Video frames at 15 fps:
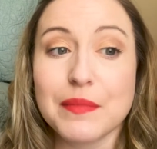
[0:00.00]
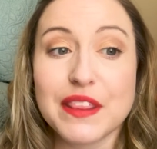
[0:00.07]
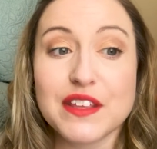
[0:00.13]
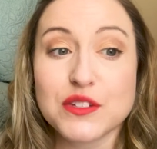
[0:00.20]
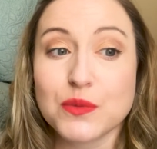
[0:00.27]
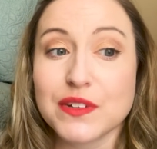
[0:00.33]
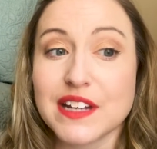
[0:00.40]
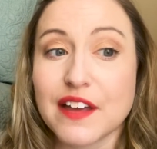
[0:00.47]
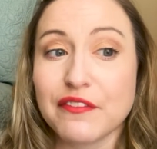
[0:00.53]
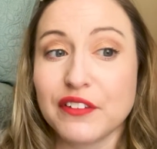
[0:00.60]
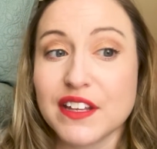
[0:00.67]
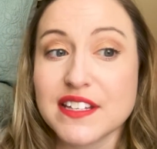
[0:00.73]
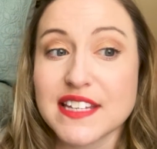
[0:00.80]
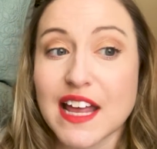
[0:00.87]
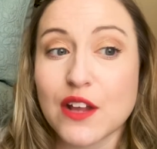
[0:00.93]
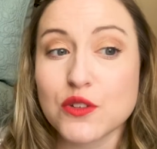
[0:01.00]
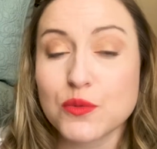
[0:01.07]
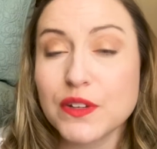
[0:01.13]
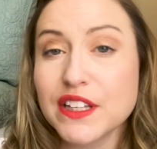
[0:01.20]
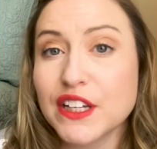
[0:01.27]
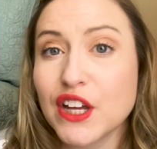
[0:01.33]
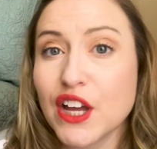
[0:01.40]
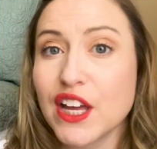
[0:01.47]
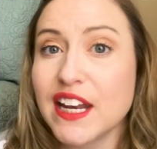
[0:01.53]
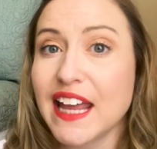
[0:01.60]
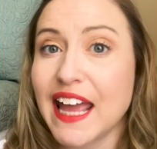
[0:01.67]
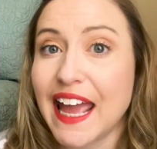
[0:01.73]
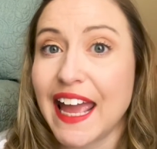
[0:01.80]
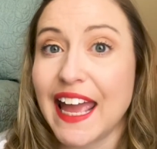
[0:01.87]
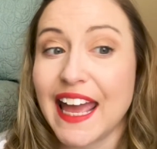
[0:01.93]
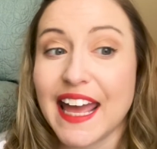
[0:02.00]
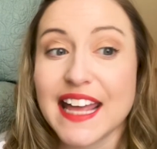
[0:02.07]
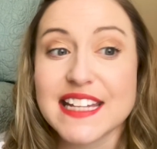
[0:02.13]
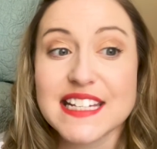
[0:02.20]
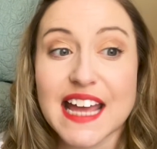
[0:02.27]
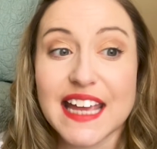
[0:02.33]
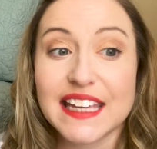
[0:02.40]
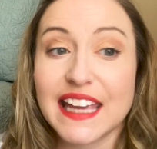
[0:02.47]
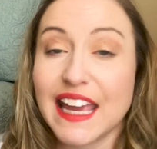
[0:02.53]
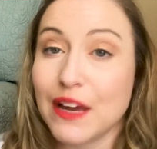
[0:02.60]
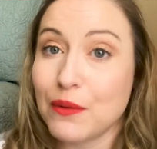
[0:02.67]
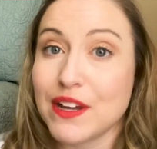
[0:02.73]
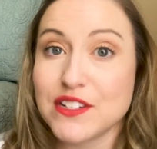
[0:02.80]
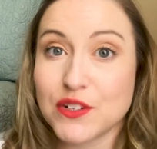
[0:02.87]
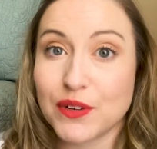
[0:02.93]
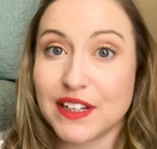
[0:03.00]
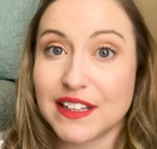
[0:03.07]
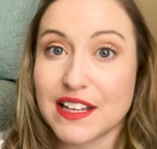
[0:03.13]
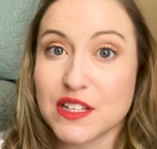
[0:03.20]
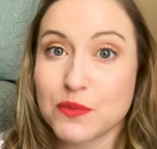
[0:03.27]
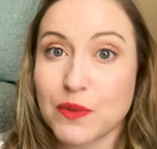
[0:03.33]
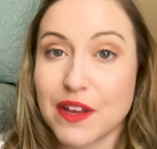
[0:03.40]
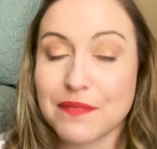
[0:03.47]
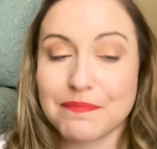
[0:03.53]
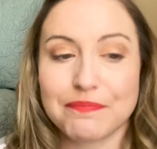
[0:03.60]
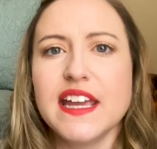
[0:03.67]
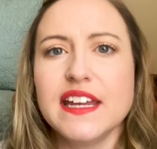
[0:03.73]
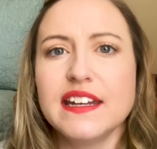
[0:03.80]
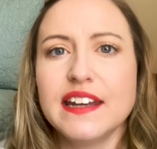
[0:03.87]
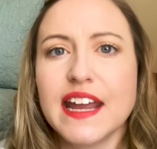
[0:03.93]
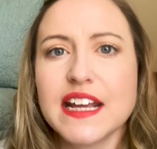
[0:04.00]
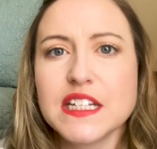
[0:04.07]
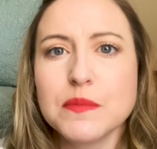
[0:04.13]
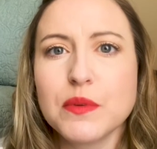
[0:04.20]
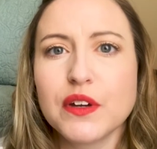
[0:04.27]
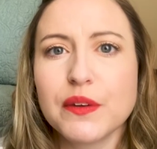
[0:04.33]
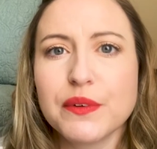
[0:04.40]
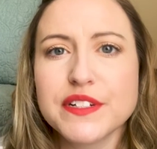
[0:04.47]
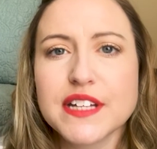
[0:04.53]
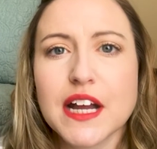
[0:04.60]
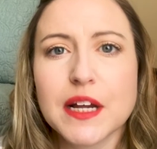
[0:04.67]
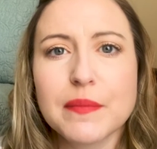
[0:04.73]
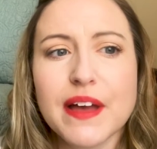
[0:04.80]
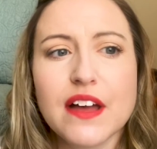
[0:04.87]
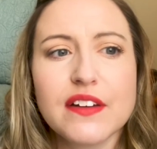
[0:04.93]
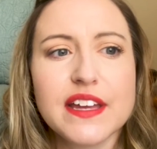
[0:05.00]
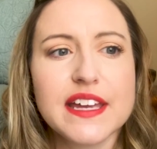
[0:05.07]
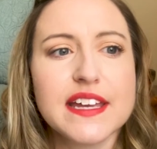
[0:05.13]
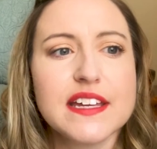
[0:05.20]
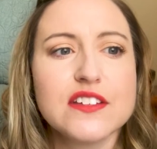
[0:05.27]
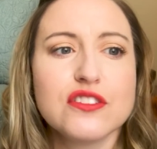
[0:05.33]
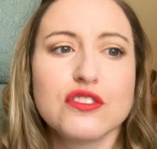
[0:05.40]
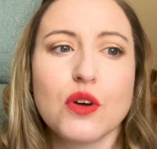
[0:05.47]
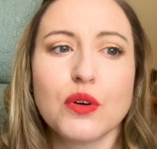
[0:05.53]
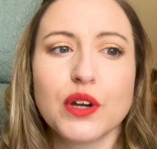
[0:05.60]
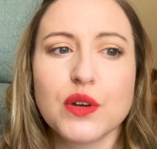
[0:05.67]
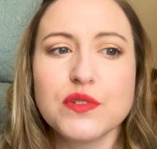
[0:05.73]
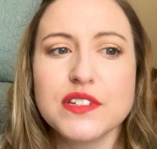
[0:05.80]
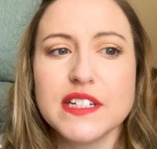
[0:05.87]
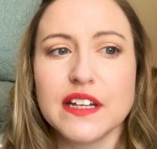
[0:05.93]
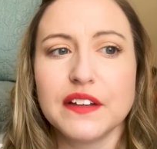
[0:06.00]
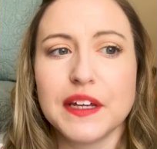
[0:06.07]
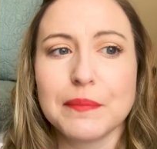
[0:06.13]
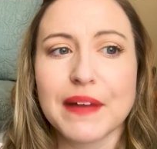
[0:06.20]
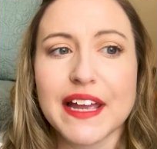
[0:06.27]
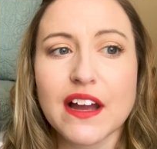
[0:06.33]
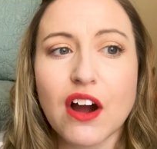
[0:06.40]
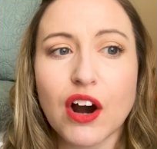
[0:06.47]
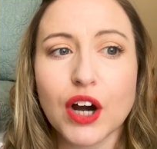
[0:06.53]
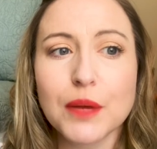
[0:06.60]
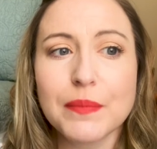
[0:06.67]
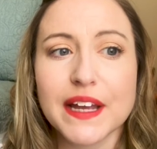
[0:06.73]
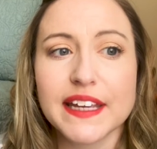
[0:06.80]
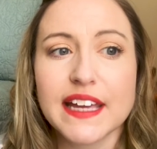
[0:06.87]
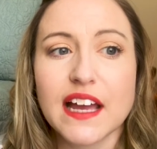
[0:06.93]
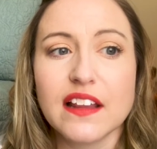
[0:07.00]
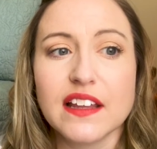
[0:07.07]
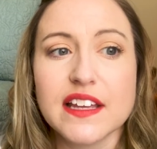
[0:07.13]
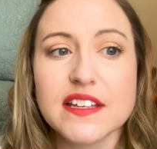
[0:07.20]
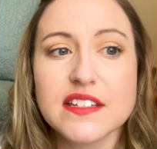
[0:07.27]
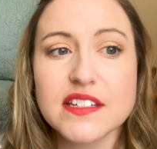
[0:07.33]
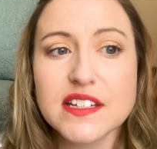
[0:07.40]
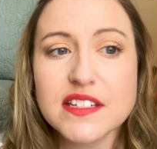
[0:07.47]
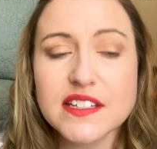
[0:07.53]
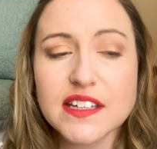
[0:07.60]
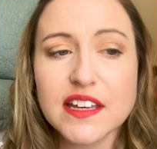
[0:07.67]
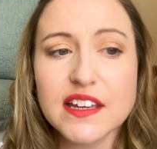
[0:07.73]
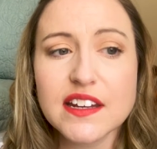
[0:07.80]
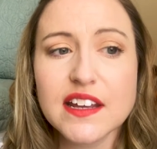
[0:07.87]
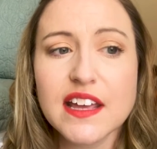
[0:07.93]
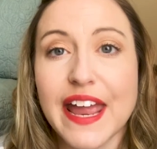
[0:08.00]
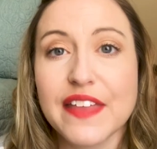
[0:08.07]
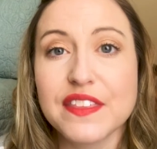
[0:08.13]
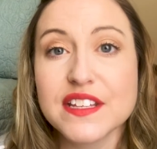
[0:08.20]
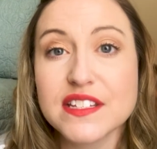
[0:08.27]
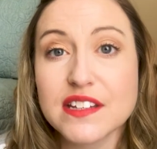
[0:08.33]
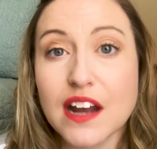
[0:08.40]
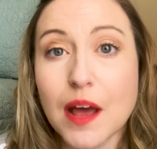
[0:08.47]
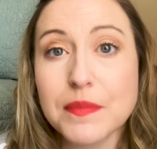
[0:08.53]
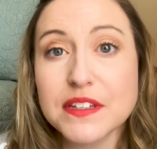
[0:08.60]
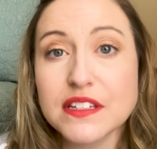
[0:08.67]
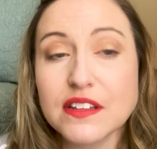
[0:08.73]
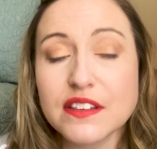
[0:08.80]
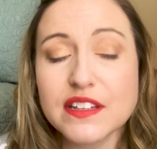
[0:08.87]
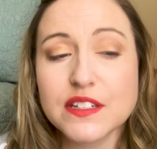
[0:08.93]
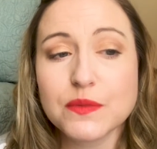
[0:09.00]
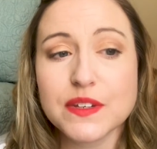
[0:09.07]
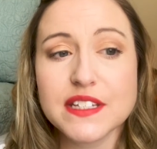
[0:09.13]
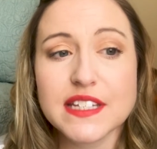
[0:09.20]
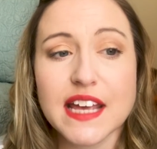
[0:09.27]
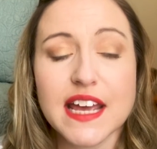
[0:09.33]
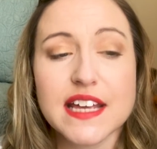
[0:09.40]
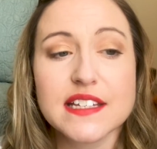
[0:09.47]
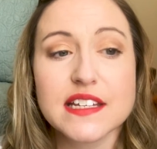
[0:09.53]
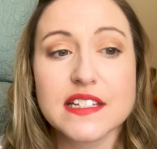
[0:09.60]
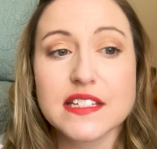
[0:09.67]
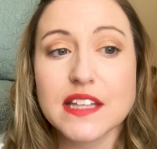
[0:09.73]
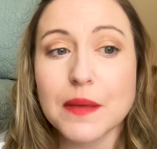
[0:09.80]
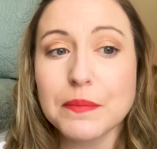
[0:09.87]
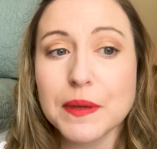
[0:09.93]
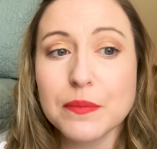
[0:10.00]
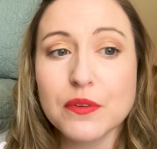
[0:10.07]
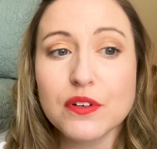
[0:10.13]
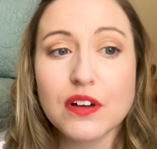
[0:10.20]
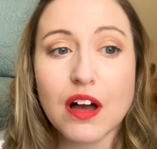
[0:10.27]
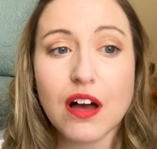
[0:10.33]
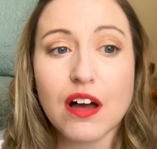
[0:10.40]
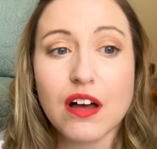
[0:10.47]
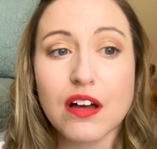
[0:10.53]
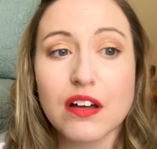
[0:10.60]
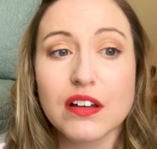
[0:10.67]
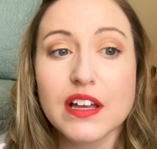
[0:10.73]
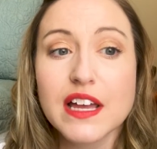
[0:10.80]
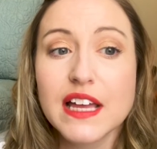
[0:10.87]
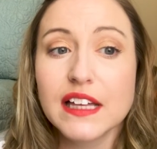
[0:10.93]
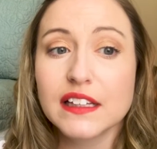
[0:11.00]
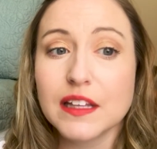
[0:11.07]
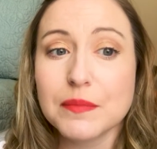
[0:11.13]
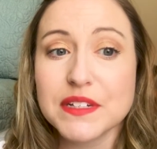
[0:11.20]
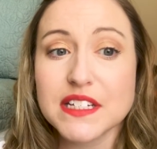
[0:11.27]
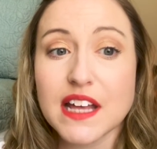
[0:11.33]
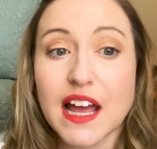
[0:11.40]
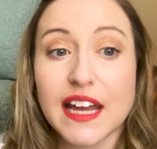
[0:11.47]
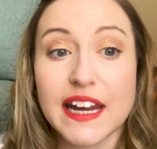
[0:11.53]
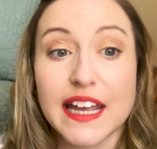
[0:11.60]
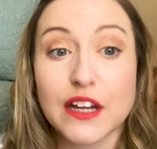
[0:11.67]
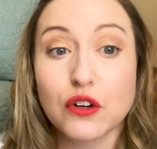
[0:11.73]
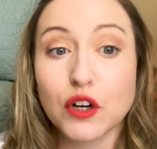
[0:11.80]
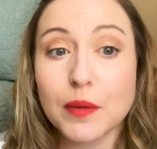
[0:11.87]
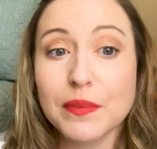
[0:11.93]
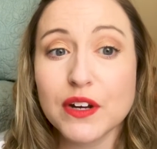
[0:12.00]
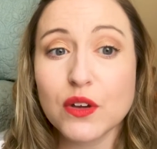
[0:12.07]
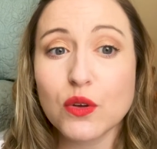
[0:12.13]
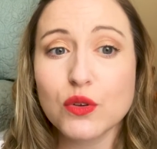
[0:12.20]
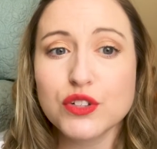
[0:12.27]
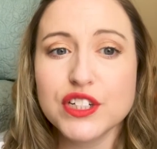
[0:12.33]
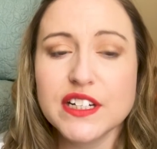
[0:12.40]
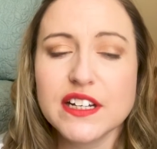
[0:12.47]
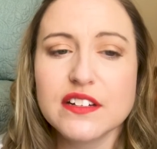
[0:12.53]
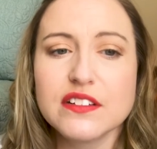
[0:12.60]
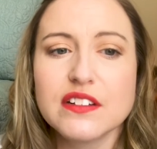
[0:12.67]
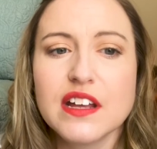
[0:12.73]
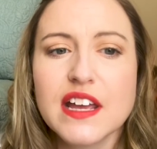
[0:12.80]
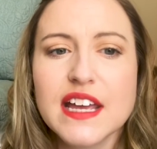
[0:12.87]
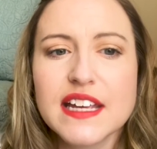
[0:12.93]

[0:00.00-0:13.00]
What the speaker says: This one definitely sounds really good and I can't wait to read this one. The next book I'm going to talk about is Don't Go Stealing My Heart by Kelly Siskid, and the synopsis on this one says, "Some people call Clementine a criminal. She can